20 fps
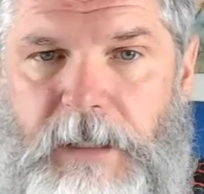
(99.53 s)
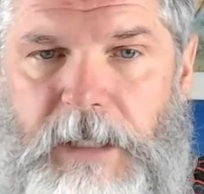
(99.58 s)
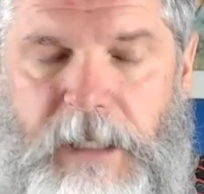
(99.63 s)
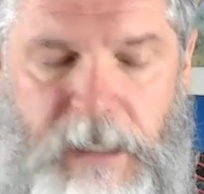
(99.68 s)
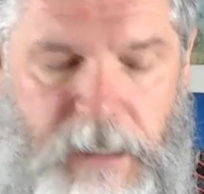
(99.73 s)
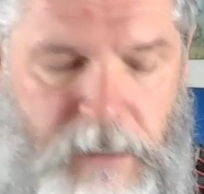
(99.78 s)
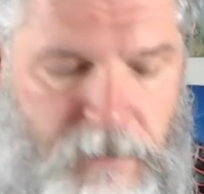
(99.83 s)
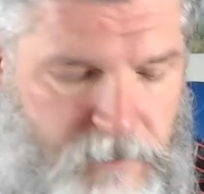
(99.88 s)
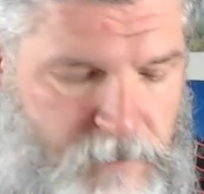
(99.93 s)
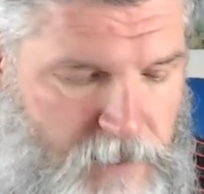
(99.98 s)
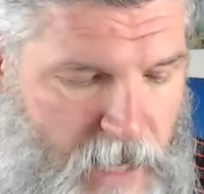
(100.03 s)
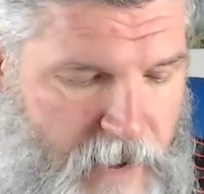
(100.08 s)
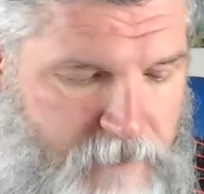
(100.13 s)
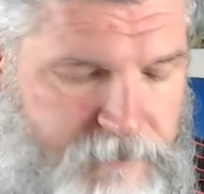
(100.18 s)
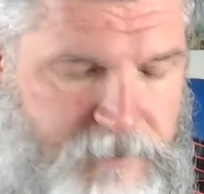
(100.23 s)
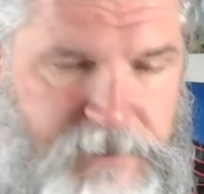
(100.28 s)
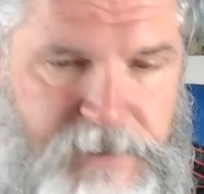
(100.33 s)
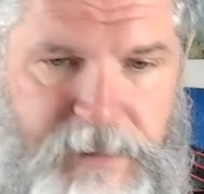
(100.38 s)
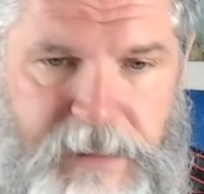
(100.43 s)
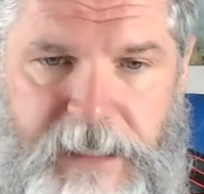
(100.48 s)
He
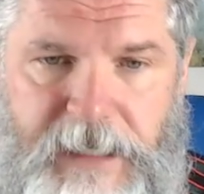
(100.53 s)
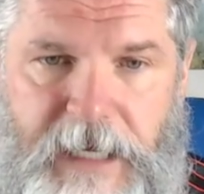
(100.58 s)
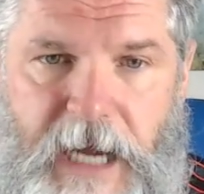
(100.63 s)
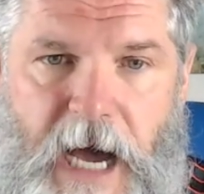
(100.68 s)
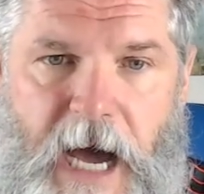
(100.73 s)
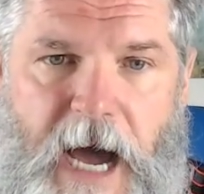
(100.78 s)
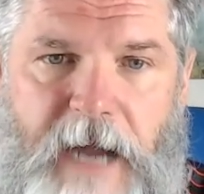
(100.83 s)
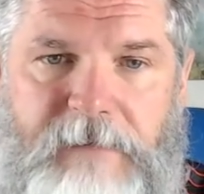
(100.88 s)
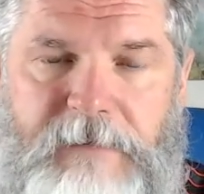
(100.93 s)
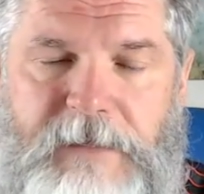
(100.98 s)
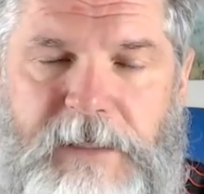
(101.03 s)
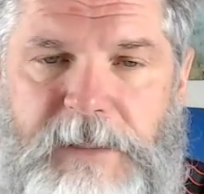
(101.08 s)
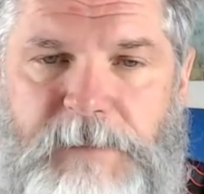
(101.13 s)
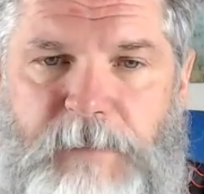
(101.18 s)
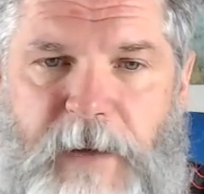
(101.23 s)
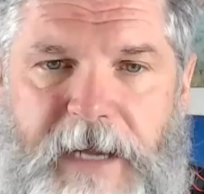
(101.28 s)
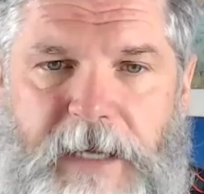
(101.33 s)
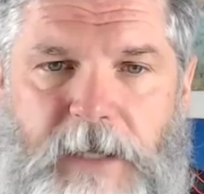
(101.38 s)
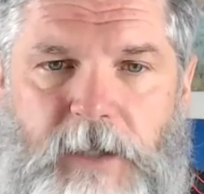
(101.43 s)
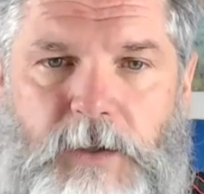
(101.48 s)
obviously can hide this
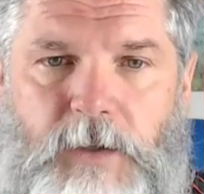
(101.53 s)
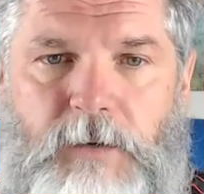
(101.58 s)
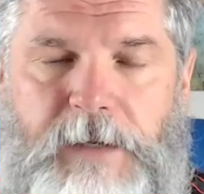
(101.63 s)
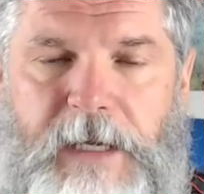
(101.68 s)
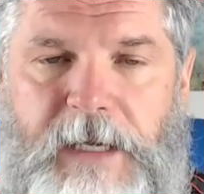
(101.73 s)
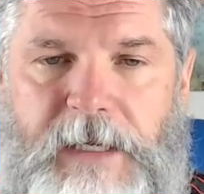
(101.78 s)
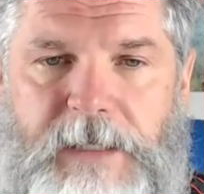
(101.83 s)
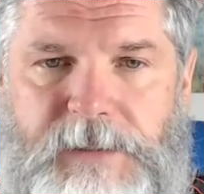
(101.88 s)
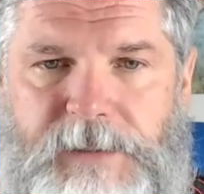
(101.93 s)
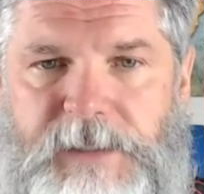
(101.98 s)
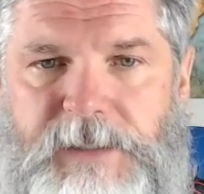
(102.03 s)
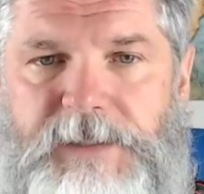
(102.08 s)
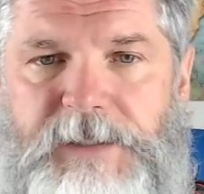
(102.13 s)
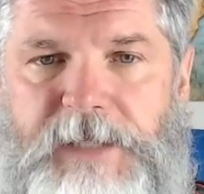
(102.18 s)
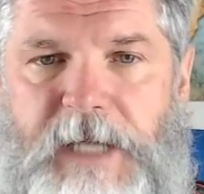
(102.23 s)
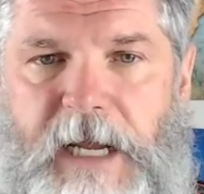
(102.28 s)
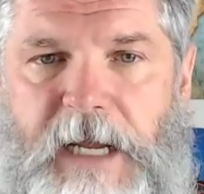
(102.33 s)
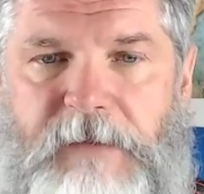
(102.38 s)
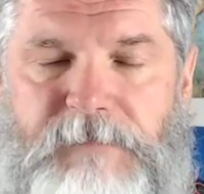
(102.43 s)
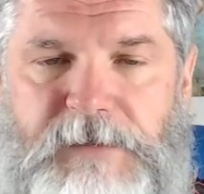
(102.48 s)
by cloaking his
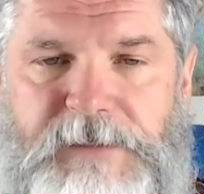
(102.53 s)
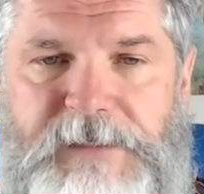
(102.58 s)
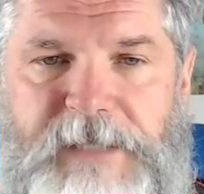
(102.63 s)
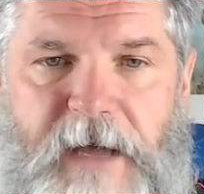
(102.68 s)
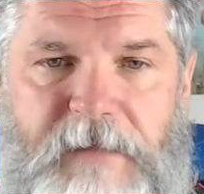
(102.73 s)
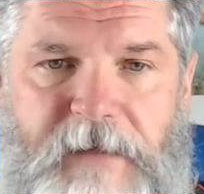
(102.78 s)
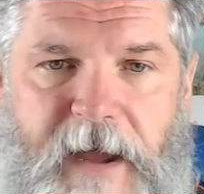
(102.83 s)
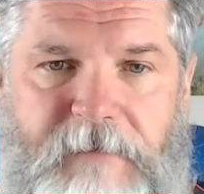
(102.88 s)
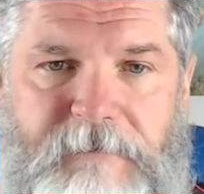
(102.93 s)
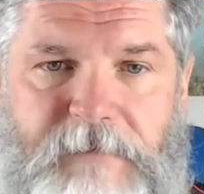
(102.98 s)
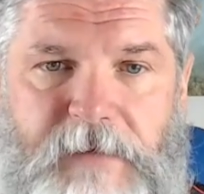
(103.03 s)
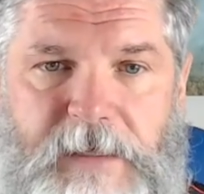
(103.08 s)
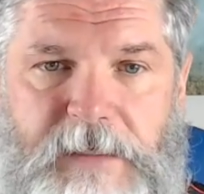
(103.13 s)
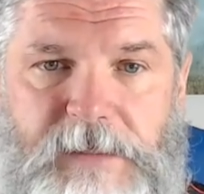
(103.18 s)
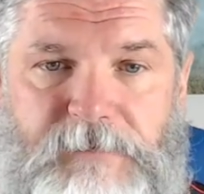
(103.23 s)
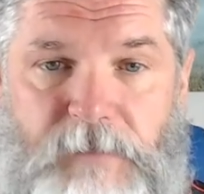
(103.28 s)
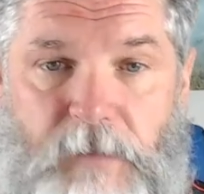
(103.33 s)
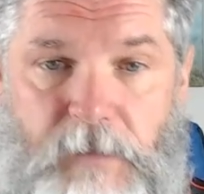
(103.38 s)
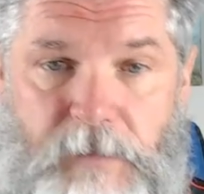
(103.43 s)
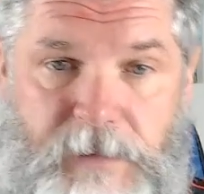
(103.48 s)
disdain for South
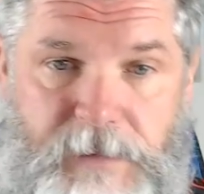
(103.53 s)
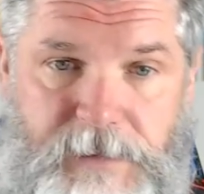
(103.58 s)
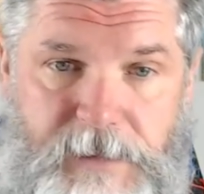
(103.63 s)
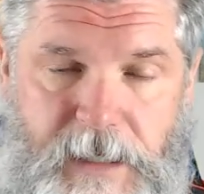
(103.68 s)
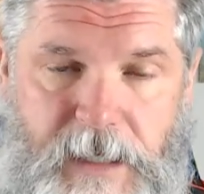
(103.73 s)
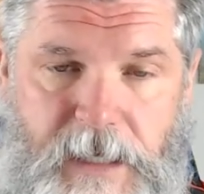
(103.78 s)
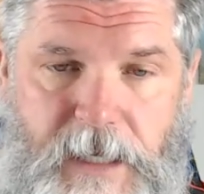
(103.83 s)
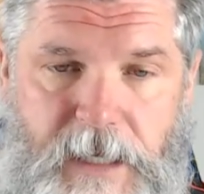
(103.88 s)
Africans, focusing